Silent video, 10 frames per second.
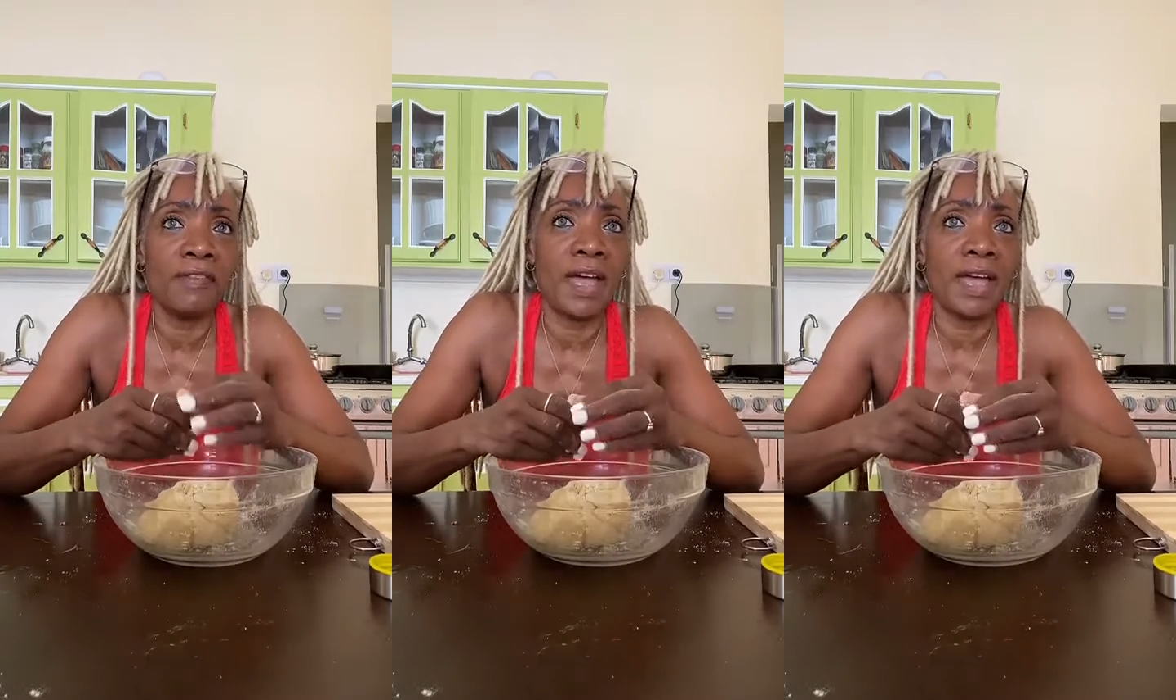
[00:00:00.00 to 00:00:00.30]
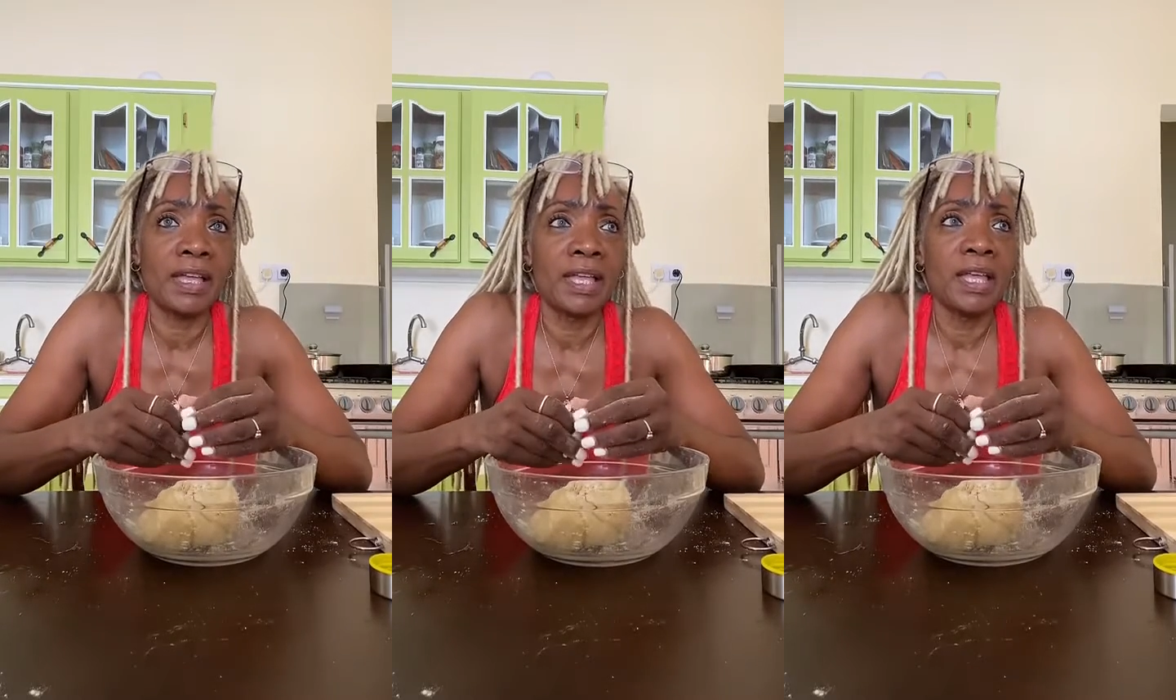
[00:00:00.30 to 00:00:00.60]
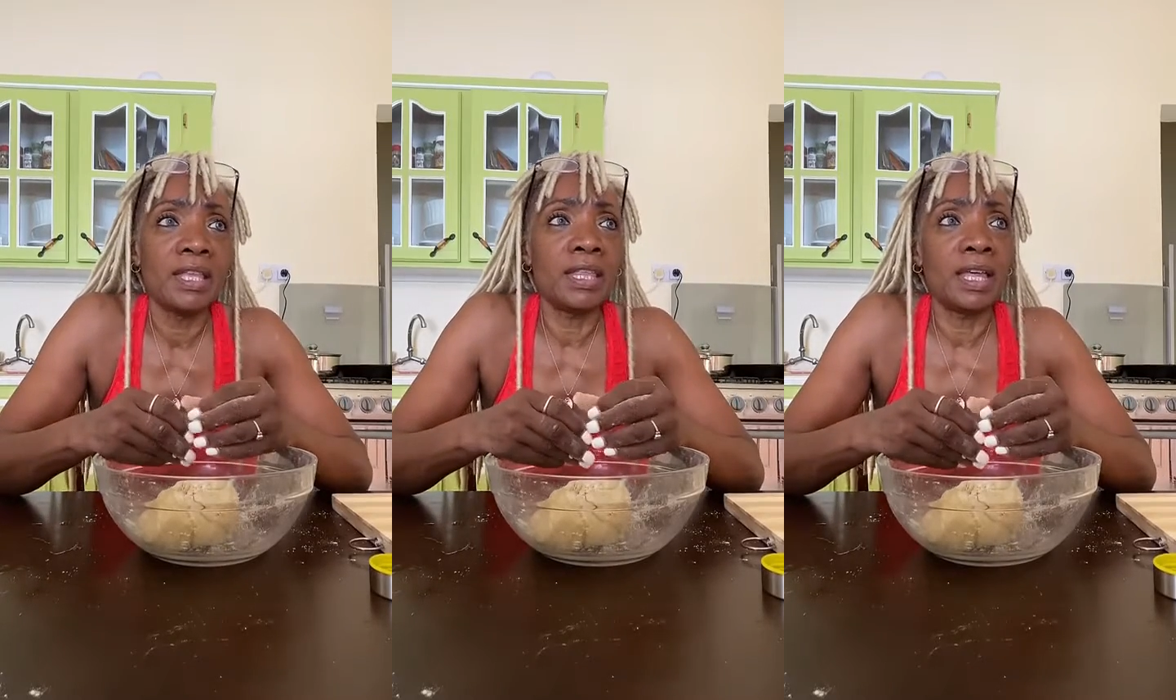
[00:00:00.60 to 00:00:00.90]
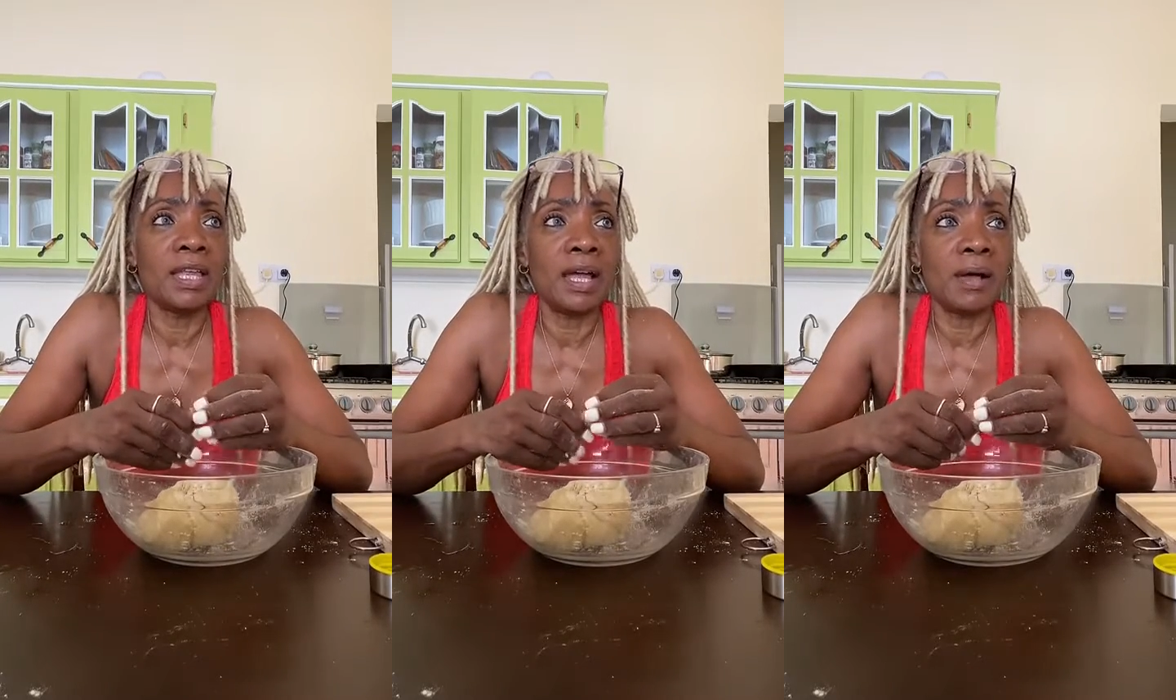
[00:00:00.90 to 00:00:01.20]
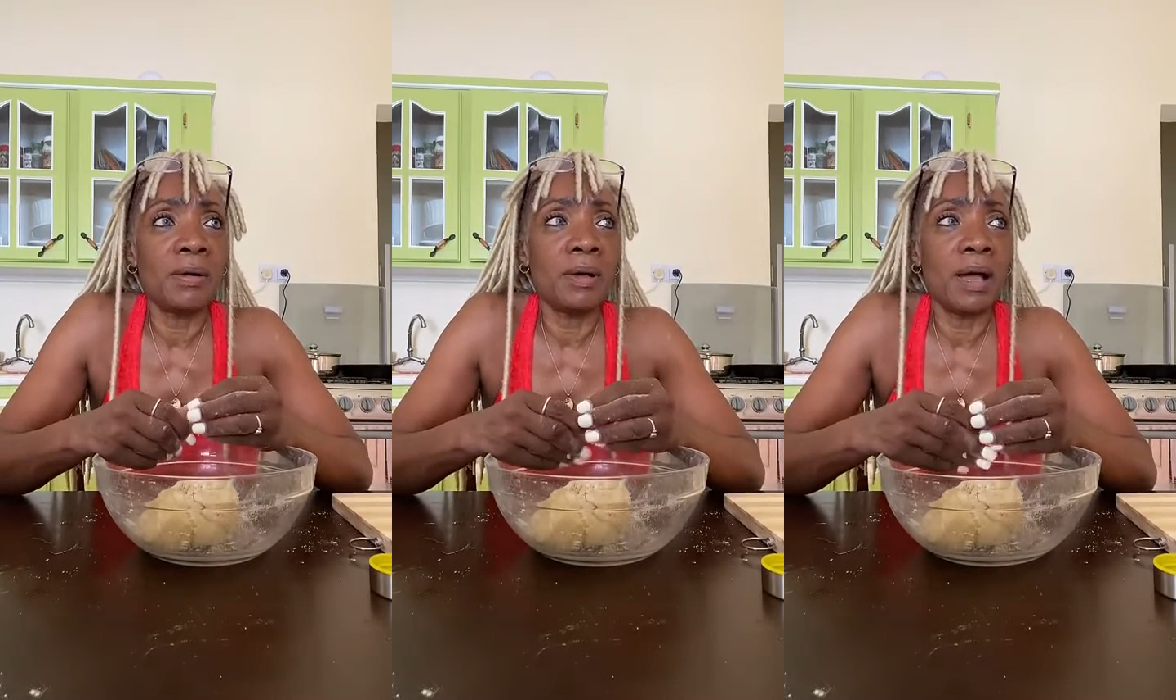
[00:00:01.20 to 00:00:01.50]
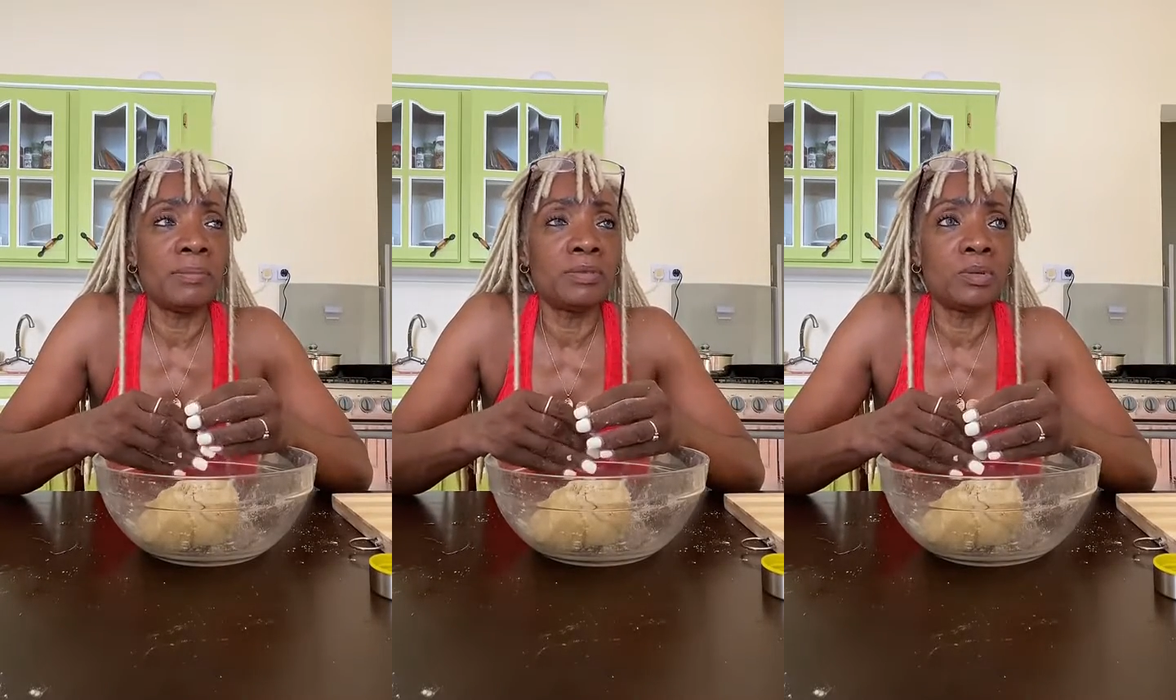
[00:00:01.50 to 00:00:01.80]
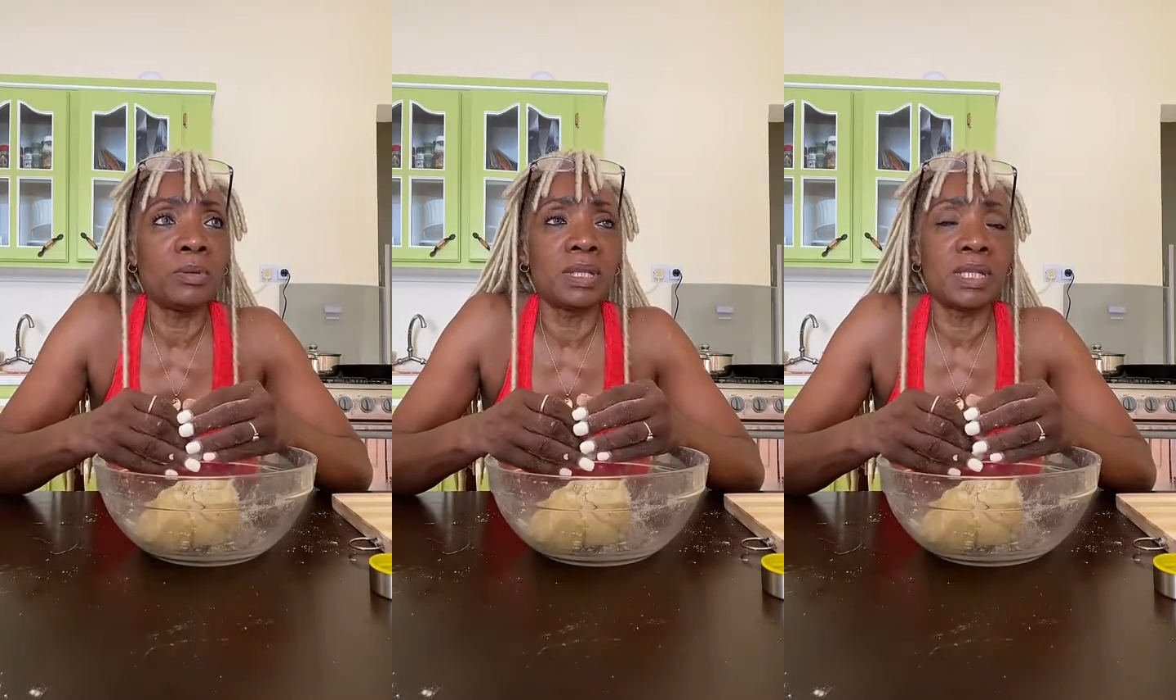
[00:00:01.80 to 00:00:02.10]
People asking dumb
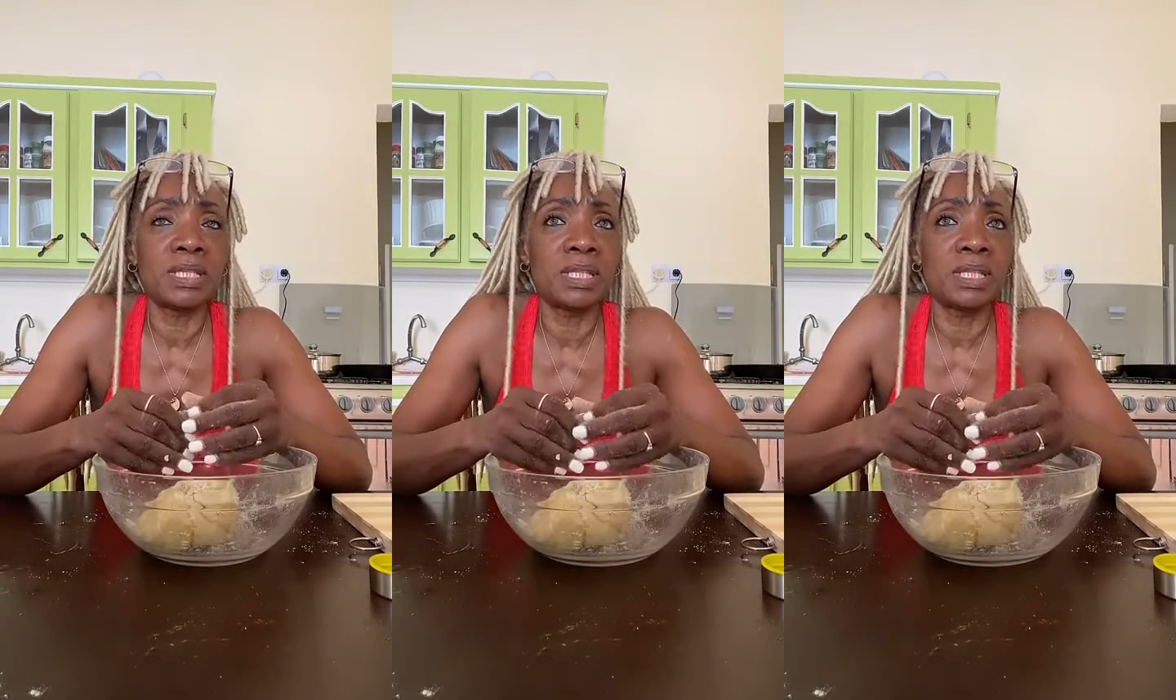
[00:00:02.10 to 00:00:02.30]
questions,